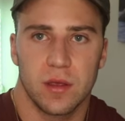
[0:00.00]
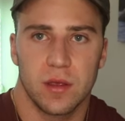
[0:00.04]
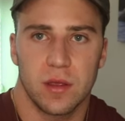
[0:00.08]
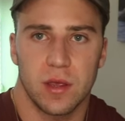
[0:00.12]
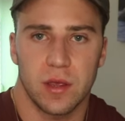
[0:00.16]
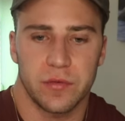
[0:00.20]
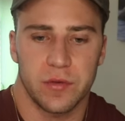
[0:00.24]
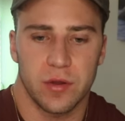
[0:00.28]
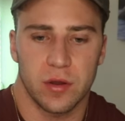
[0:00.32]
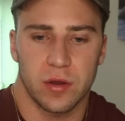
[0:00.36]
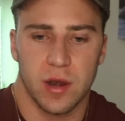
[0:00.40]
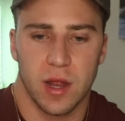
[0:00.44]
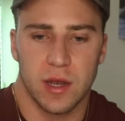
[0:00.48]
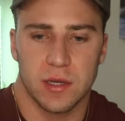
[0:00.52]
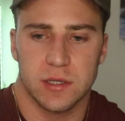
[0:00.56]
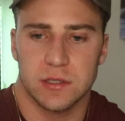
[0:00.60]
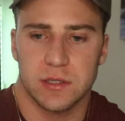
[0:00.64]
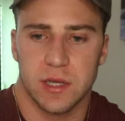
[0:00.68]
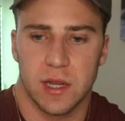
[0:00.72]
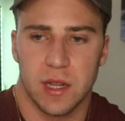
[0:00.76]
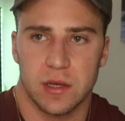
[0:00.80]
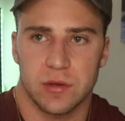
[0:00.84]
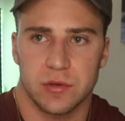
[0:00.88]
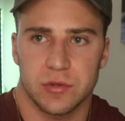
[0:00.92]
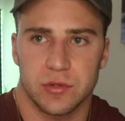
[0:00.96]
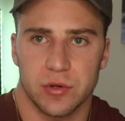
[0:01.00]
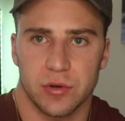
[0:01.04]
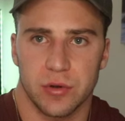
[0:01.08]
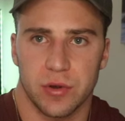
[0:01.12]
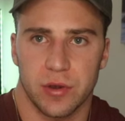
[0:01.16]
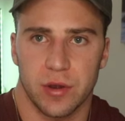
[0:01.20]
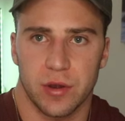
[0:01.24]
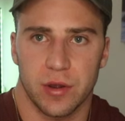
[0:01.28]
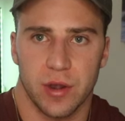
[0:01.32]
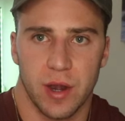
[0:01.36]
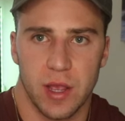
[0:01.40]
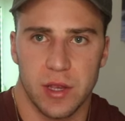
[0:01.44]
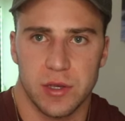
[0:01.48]
If you're not staying true to
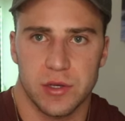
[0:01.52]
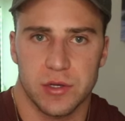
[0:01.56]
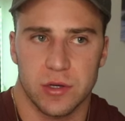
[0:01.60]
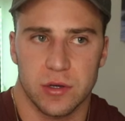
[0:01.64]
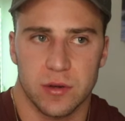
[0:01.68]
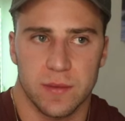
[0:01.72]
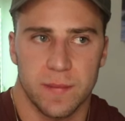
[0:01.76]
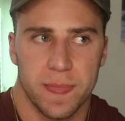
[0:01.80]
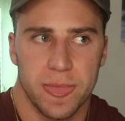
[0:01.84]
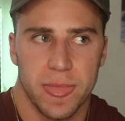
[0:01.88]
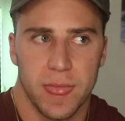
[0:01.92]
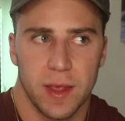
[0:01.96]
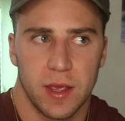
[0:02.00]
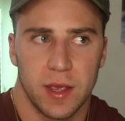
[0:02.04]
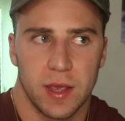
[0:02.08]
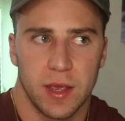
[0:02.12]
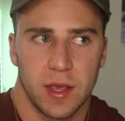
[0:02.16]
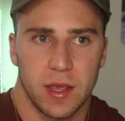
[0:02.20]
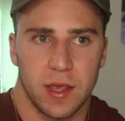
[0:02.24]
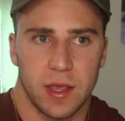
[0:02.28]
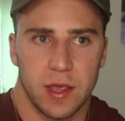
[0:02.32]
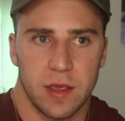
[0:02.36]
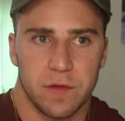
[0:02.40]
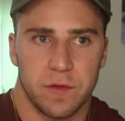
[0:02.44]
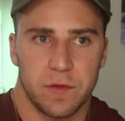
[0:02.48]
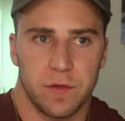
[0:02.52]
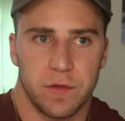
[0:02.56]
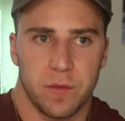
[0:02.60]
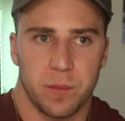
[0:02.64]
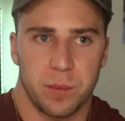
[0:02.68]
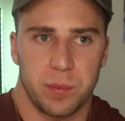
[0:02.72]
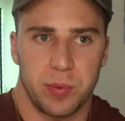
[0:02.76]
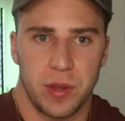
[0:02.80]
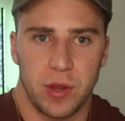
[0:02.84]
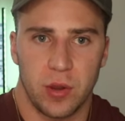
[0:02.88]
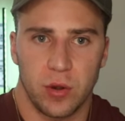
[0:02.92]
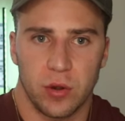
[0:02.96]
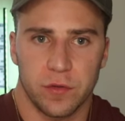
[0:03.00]
your nature, if
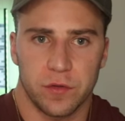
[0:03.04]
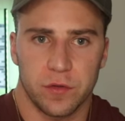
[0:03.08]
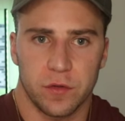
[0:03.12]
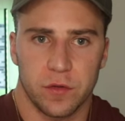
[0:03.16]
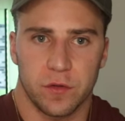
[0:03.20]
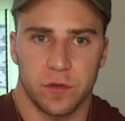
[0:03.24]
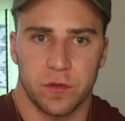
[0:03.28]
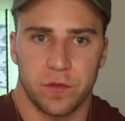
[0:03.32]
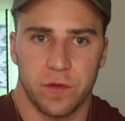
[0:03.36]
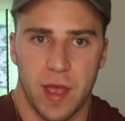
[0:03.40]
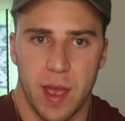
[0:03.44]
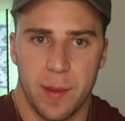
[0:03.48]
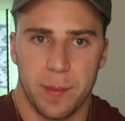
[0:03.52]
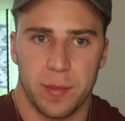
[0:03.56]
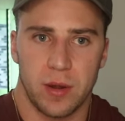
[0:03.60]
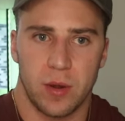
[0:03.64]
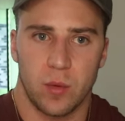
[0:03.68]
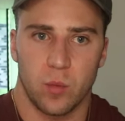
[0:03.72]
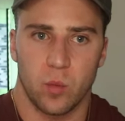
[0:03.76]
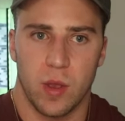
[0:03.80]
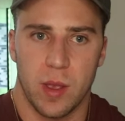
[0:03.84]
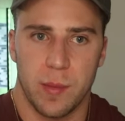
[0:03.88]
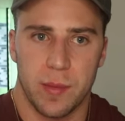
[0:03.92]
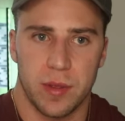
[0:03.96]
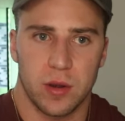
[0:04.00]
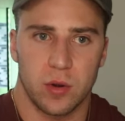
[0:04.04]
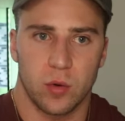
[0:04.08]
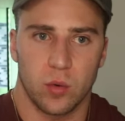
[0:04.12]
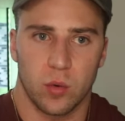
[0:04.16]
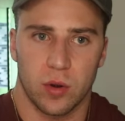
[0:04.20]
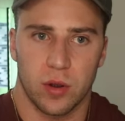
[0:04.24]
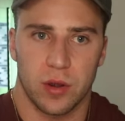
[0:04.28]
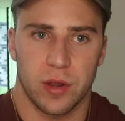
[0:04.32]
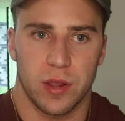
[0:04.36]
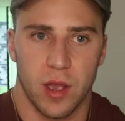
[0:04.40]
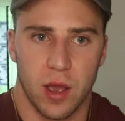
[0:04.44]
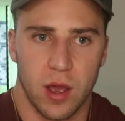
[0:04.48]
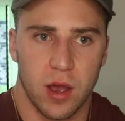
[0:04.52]
beautiful feminine women
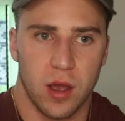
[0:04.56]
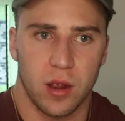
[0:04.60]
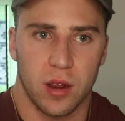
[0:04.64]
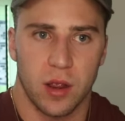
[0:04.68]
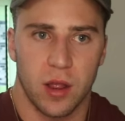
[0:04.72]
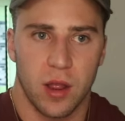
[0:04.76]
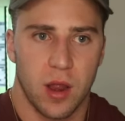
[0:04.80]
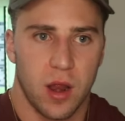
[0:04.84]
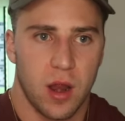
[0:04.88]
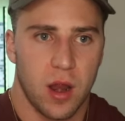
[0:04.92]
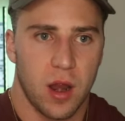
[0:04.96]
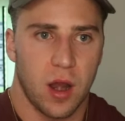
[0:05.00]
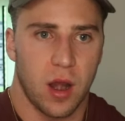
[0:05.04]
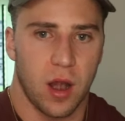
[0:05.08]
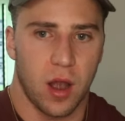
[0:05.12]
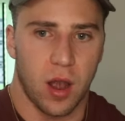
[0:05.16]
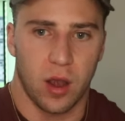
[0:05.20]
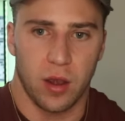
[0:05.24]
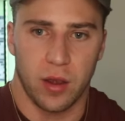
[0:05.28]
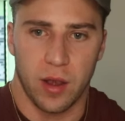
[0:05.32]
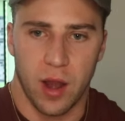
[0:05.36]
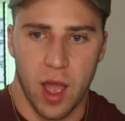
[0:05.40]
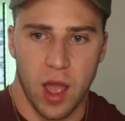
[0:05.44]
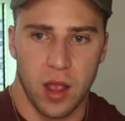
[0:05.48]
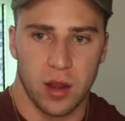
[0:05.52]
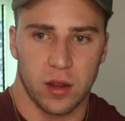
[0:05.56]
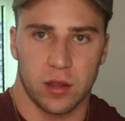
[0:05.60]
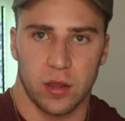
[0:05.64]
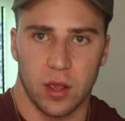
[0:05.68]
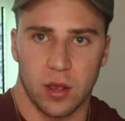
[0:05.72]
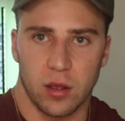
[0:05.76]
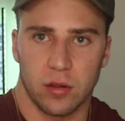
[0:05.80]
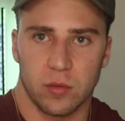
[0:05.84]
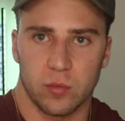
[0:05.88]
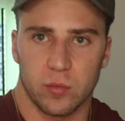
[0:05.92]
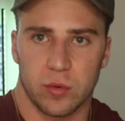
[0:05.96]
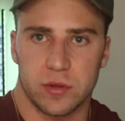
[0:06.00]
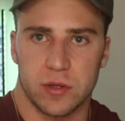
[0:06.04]
who are young are not
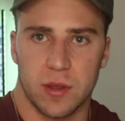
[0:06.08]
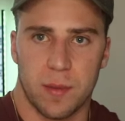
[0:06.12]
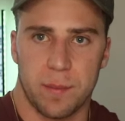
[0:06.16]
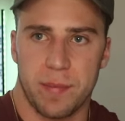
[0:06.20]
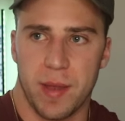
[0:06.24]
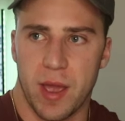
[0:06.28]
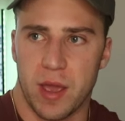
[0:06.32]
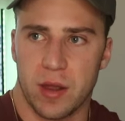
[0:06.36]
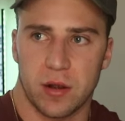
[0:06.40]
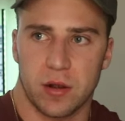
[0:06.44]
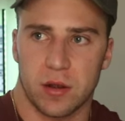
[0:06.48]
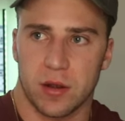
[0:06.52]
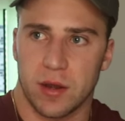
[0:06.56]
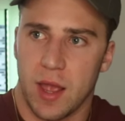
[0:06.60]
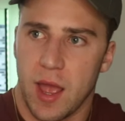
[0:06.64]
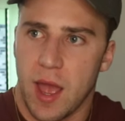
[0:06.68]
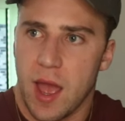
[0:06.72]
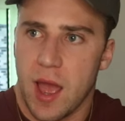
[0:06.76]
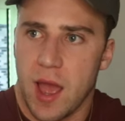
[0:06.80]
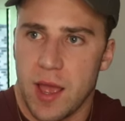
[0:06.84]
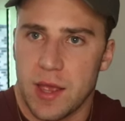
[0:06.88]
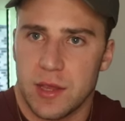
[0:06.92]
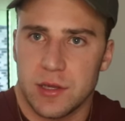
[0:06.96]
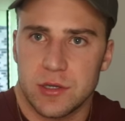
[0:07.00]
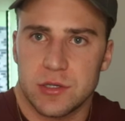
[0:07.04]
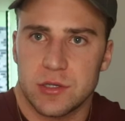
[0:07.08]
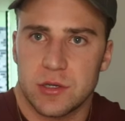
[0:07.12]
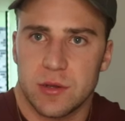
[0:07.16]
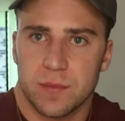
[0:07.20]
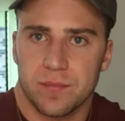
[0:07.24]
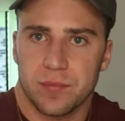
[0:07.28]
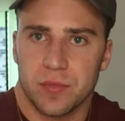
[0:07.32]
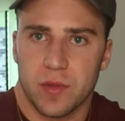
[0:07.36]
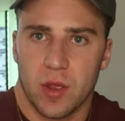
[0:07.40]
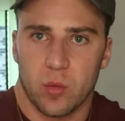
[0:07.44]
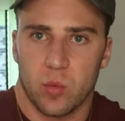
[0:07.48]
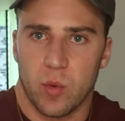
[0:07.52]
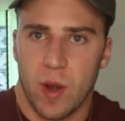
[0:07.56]
going with the better
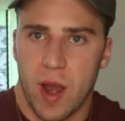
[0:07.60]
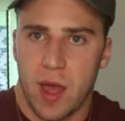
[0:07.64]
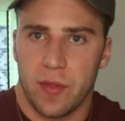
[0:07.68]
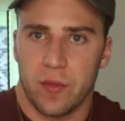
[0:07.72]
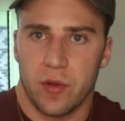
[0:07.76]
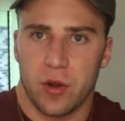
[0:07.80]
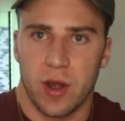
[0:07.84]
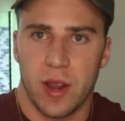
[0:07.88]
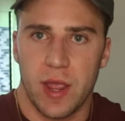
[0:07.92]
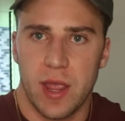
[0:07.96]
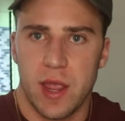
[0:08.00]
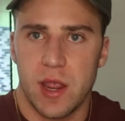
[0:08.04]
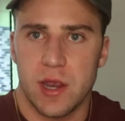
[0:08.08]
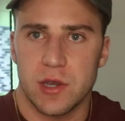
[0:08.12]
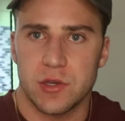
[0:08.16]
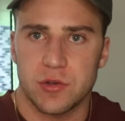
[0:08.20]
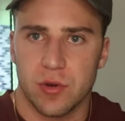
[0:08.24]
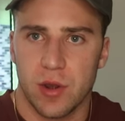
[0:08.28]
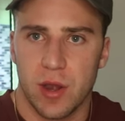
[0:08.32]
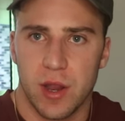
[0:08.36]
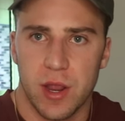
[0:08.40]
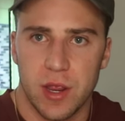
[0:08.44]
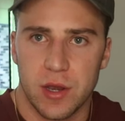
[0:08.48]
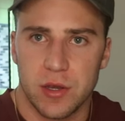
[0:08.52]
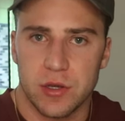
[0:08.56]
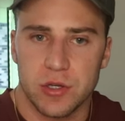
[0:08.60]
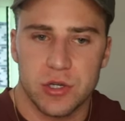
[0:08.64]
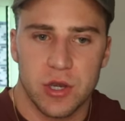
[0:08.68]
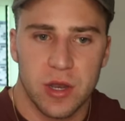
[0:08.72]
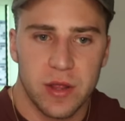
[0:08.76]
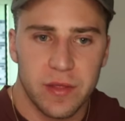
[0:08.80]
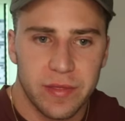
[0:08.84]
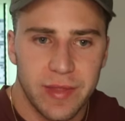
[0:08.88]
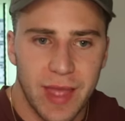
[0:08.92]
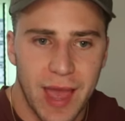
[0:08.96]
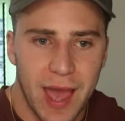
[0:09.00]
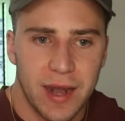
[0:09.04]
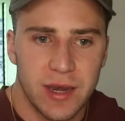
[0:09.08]
guys around their age range,
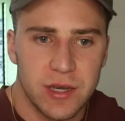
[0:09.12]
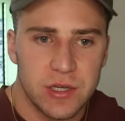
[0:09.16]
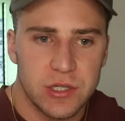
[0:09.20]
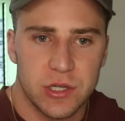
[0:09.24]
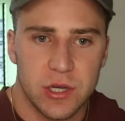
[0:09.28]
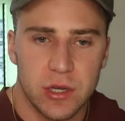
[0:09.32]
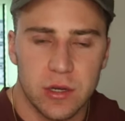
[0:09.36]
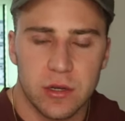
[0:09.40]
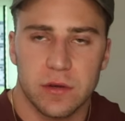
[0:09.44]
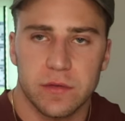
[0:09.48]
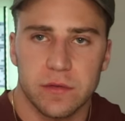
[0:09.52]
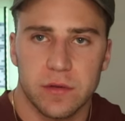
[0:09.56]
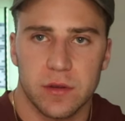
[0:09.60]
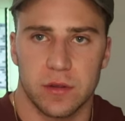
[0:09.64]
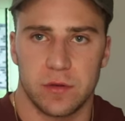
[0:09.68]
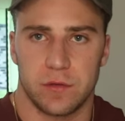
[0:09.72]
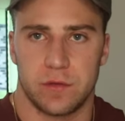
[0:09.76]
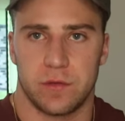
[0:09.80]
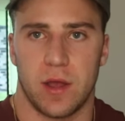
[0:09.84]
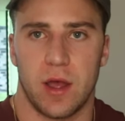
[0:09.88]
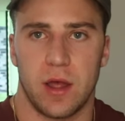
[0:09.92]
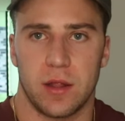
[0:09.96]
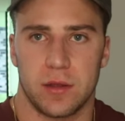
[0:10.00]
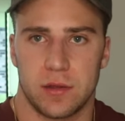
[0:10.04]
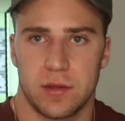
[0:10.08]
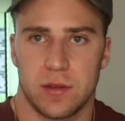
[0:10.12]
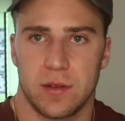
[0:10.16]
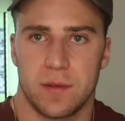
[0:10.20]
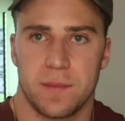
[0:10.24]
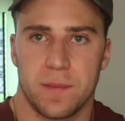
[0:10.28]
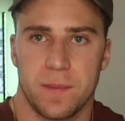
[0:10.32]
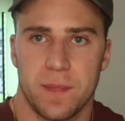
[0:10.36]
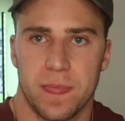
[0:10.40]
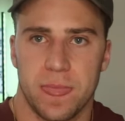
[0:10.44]
that is your fault.